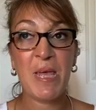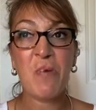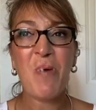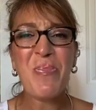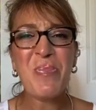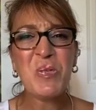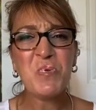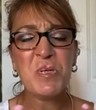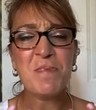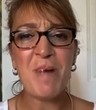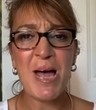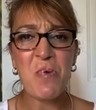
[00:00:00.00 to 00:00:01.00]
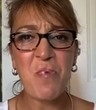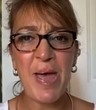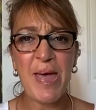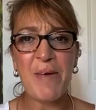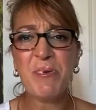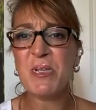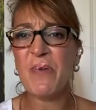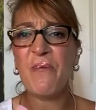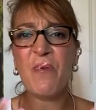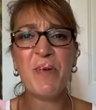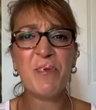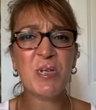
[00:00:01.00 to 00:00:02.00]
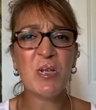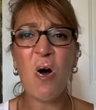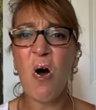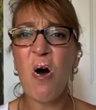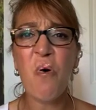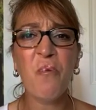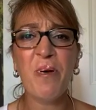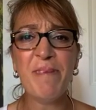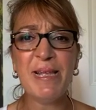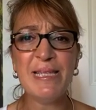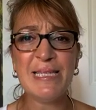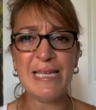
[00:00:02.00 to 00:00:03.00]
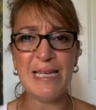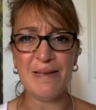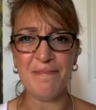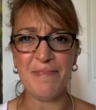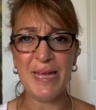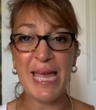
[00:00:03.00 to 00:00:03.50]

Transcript: right this was my way it was a it was an all women team